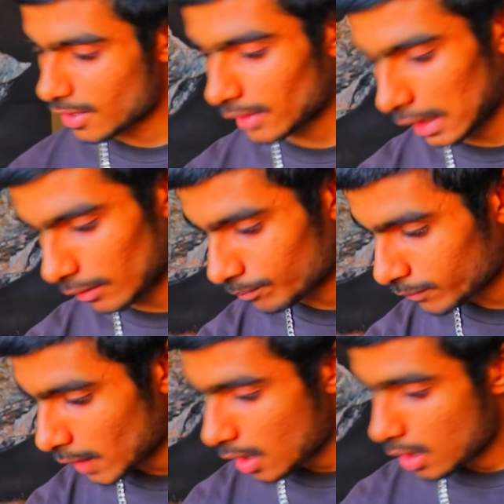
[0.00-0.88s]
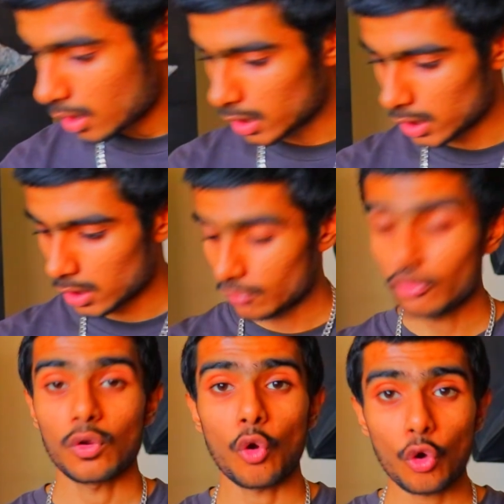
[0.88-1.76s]
Now,
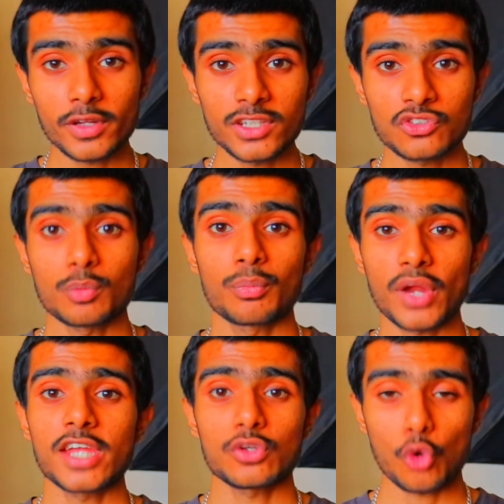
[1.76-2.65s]
for orange, bright